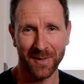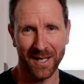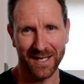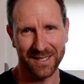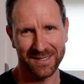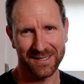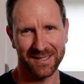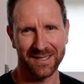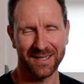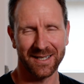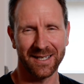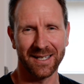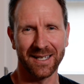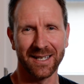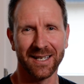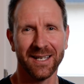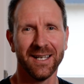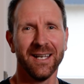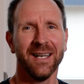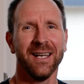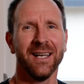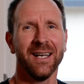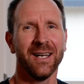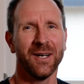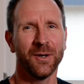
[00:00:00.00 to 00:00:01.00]
basically
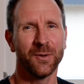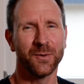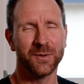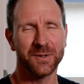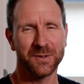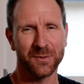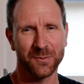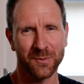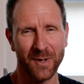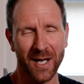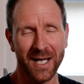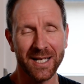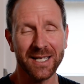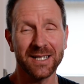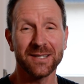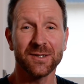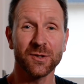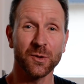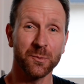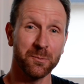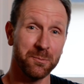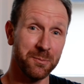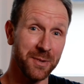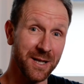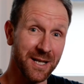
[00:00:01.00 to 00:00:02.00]
who's ready to
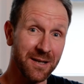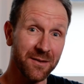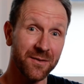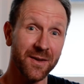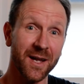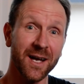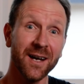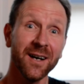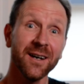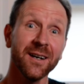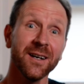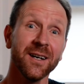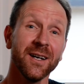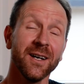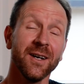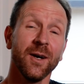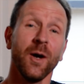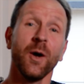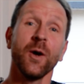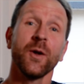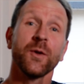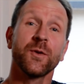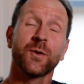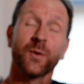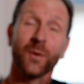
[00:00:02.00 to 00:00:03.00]
be there,
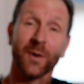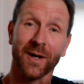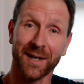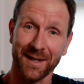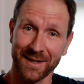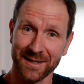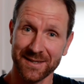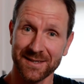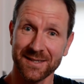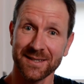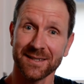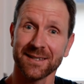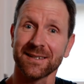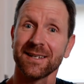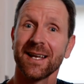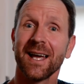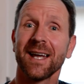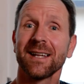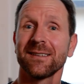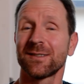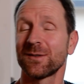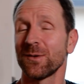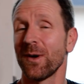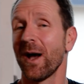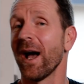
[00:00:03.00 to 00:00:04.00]
to listen
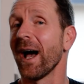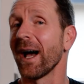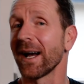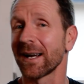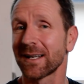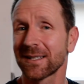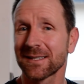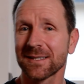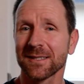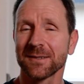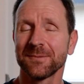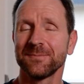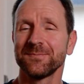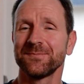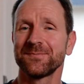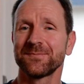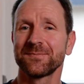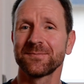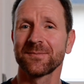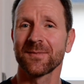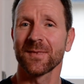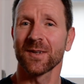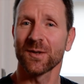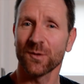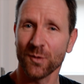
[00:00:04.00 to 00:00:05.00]
and to act,
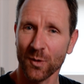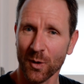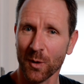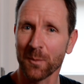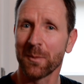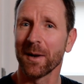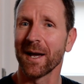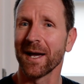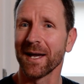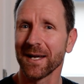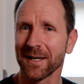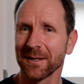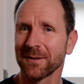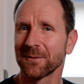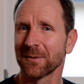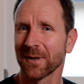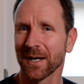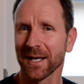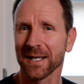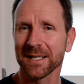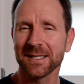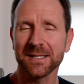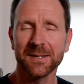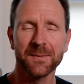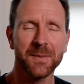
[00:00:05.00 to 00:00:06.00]
to obey,
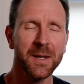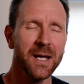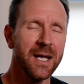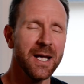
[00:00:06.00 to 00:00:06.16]
right?